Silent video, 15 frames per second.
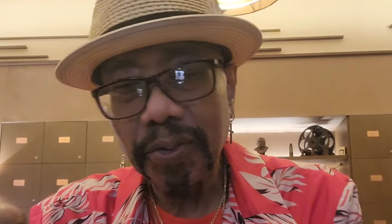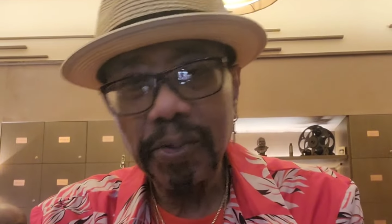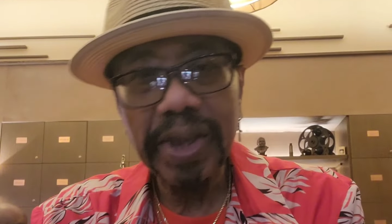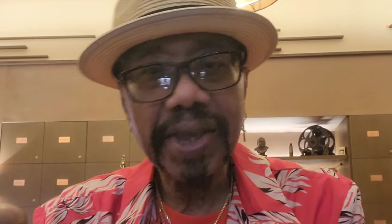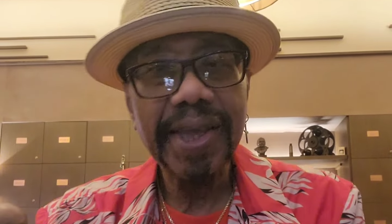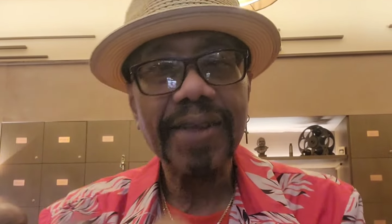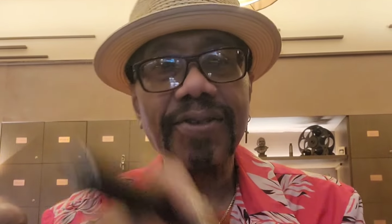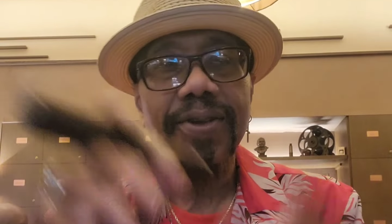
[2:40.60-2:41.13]
a
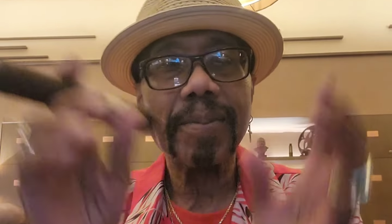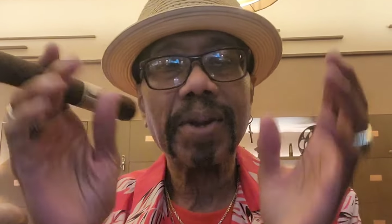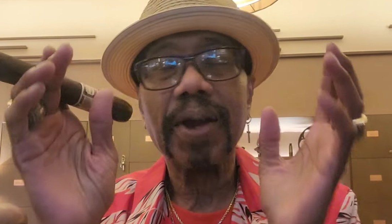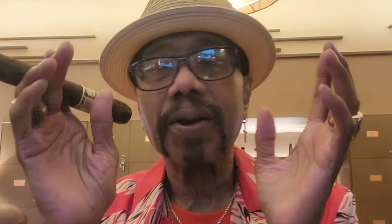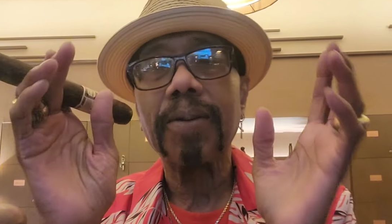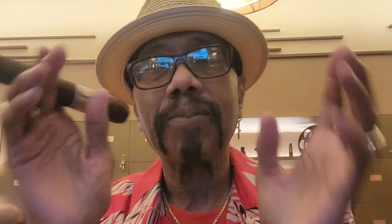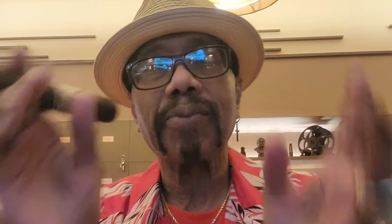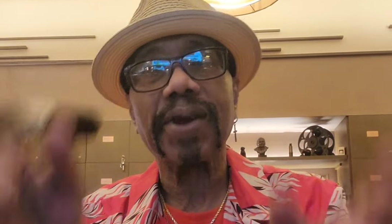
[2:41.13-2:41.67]
weekend, so I'm
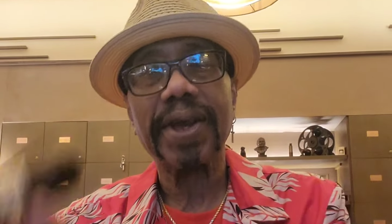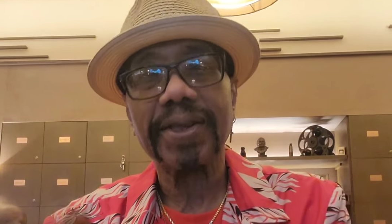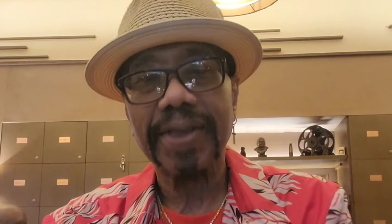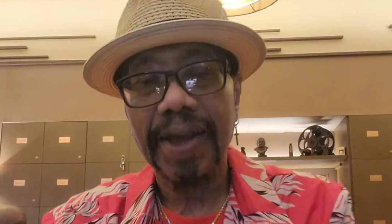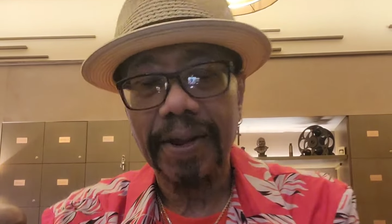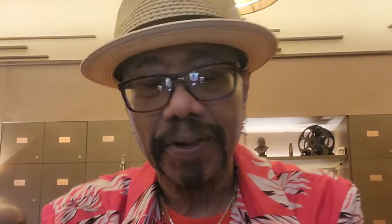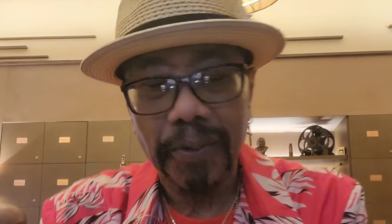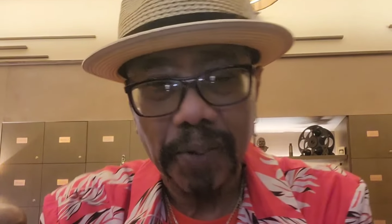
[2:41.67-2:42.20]
not gonna break it
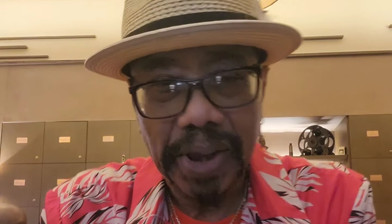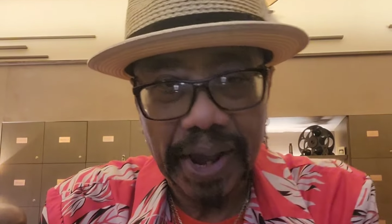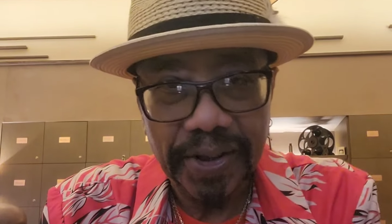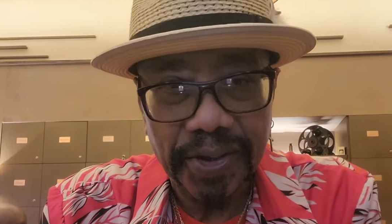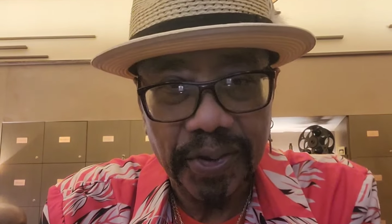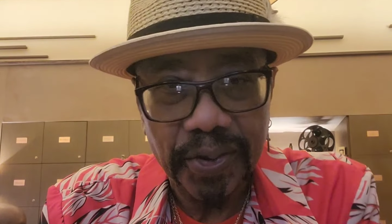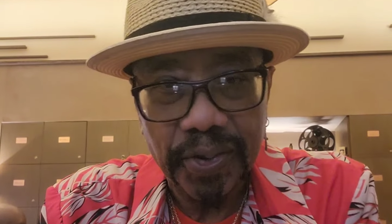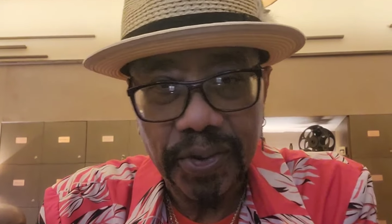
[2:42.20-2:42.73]
down the way
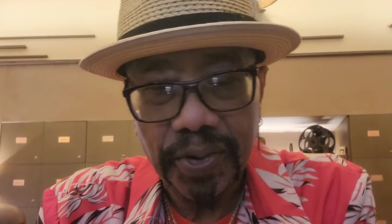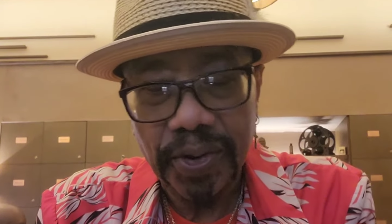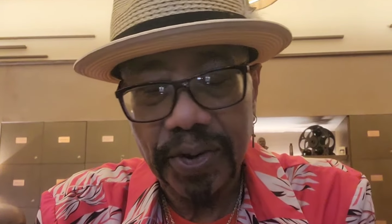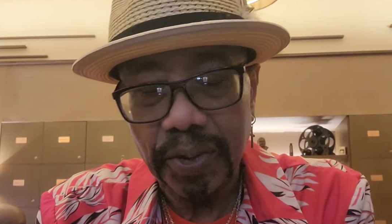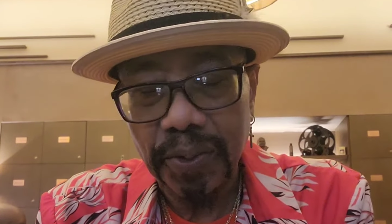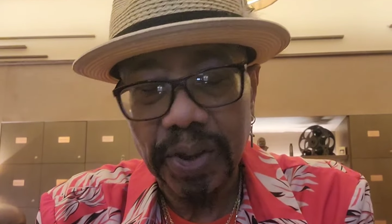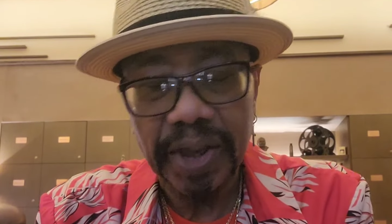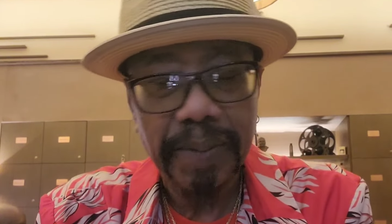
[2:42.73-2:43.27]
I do
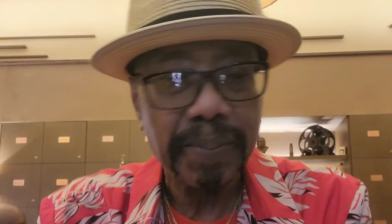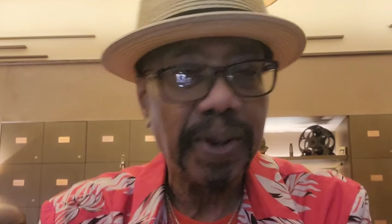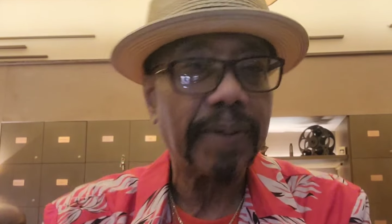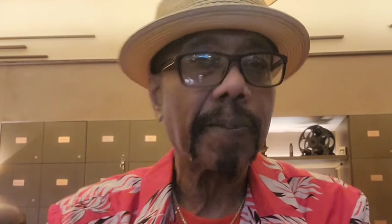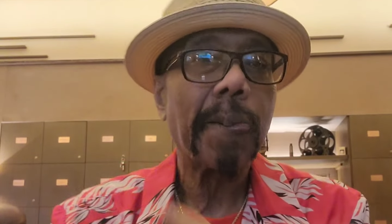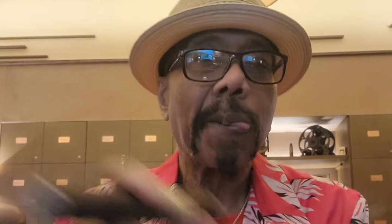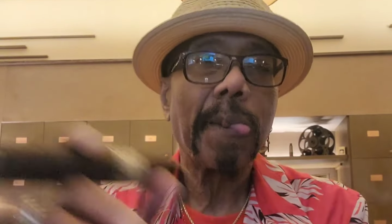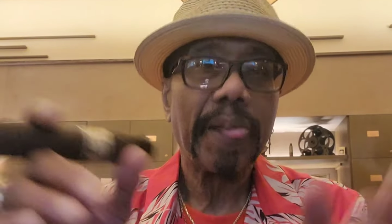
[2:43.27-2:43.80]
during the week,
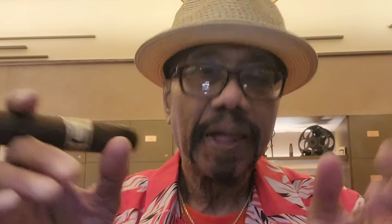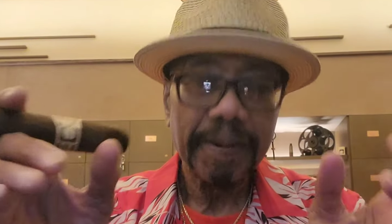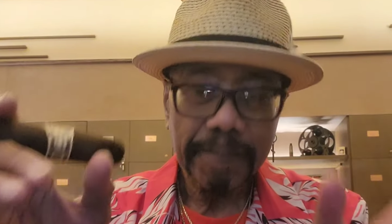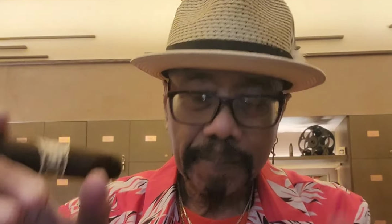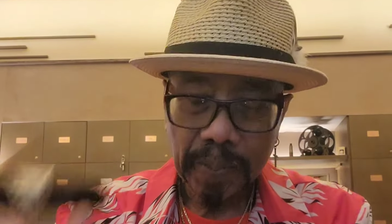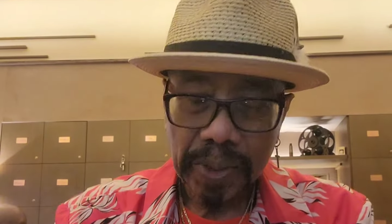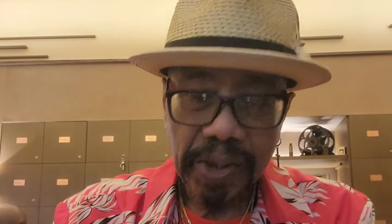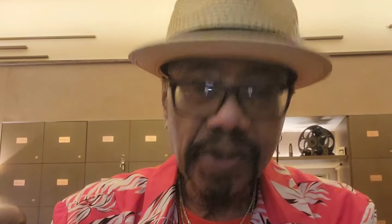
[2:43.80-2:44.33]
but
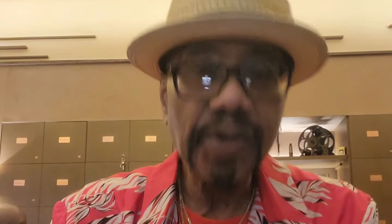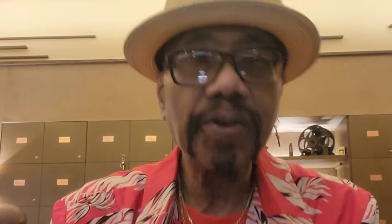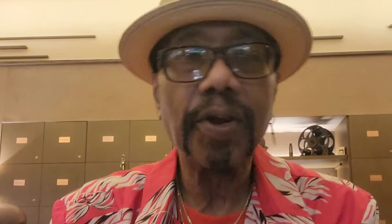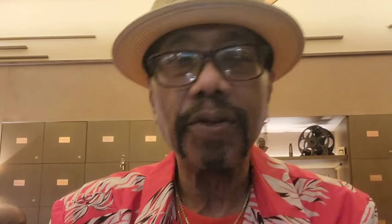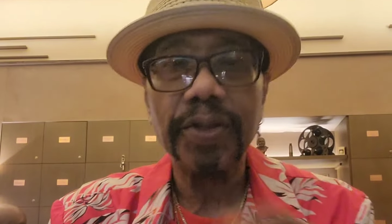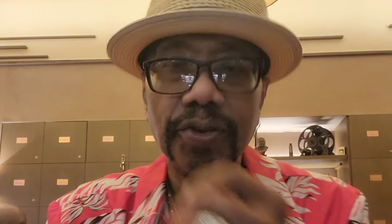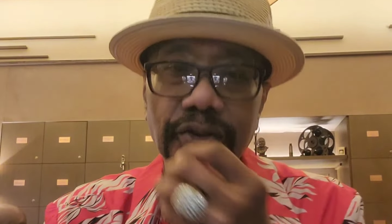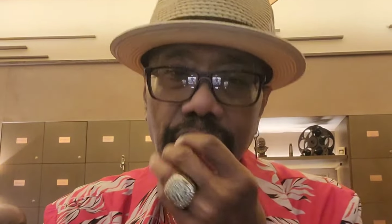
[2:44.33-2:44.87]
you
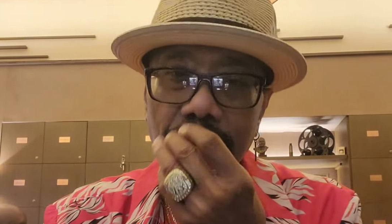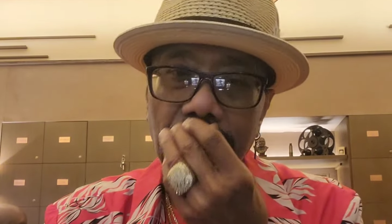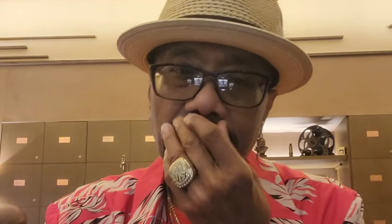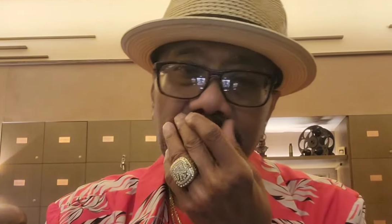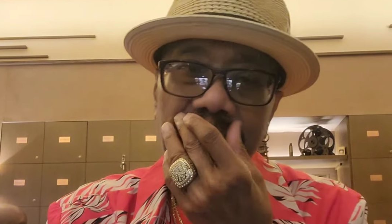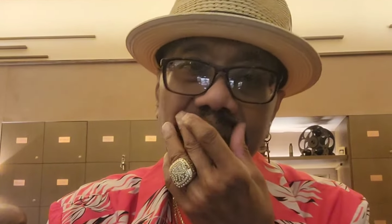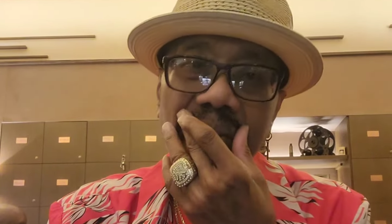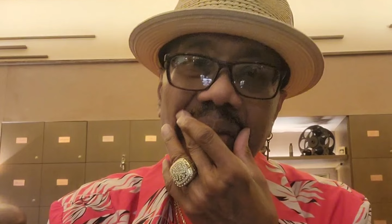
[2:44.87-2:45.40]
know the
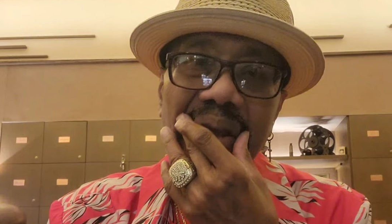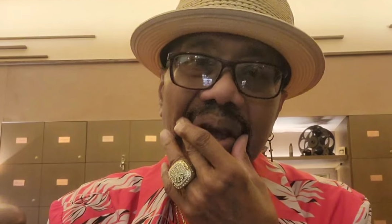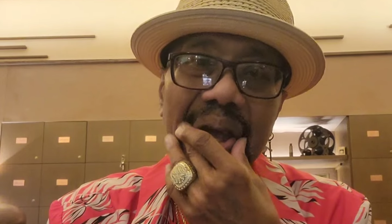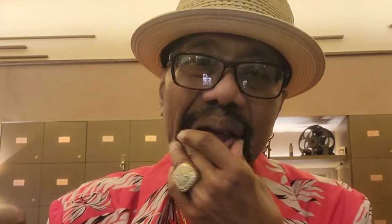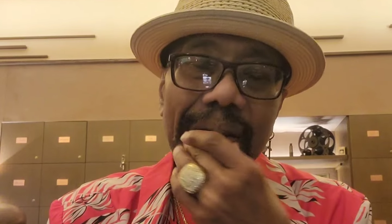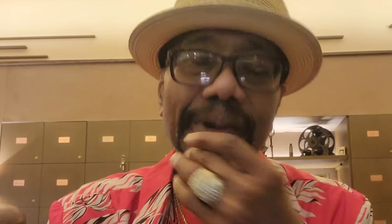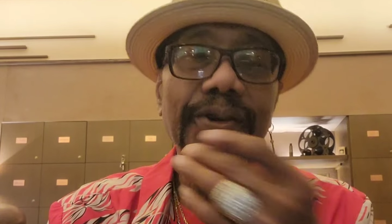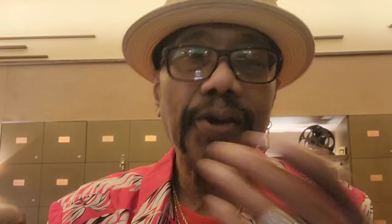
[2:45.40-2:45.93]
drill.
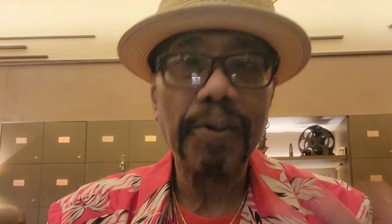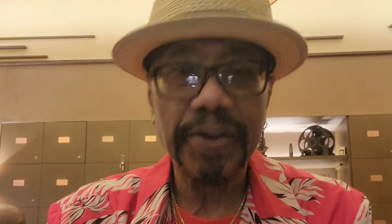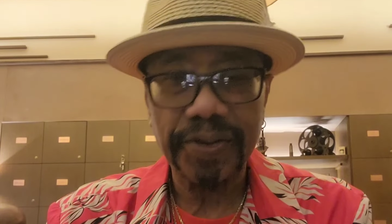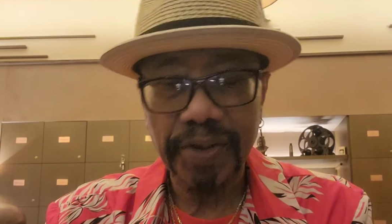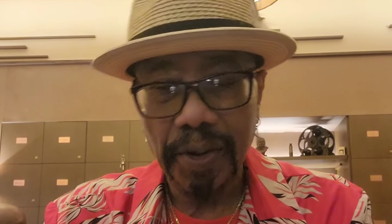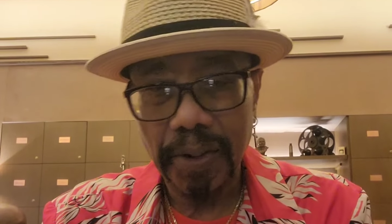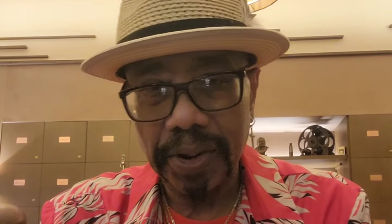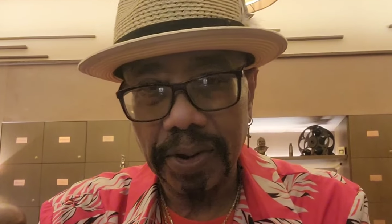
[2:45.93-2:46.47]
You know
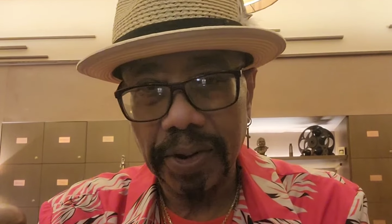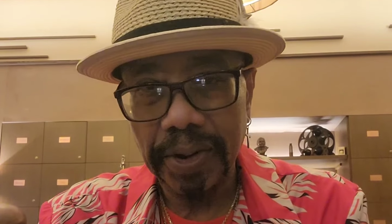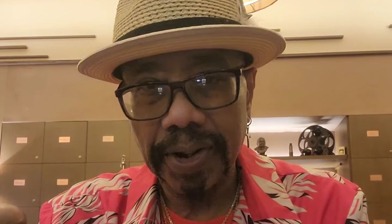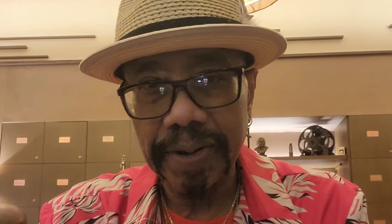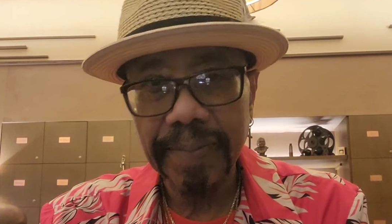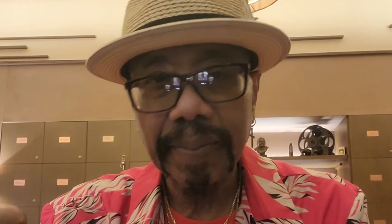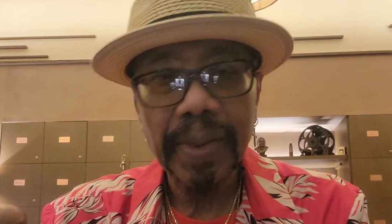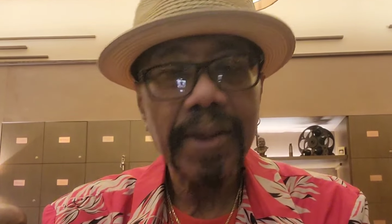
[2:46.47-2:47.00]
what's going
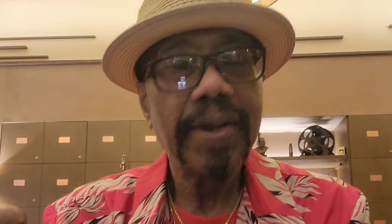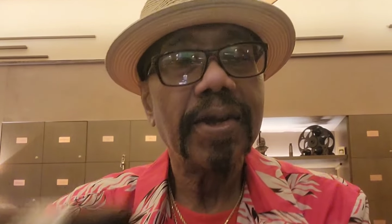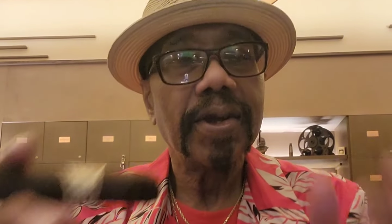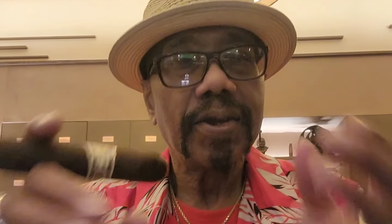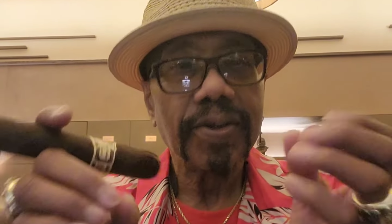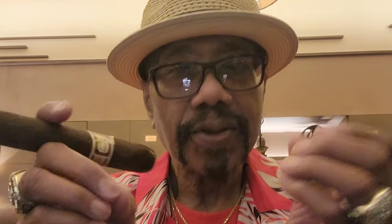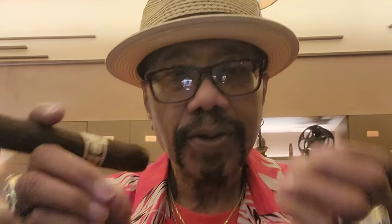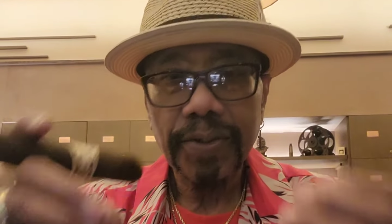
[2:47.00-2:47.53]
on.
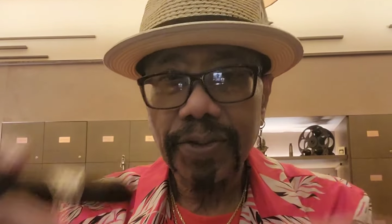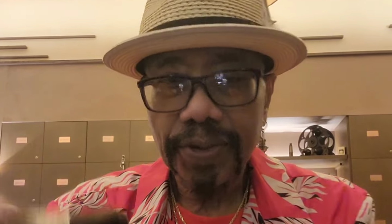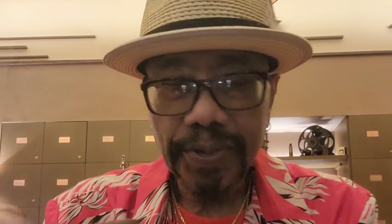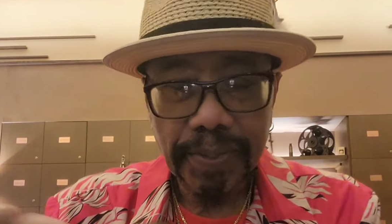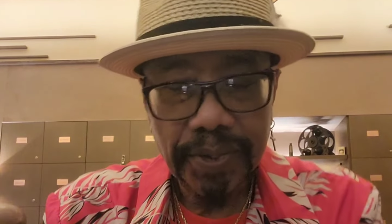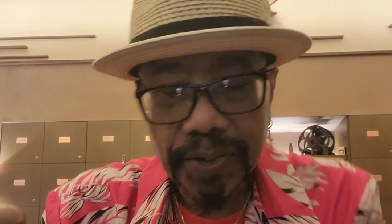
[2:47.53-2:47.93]
So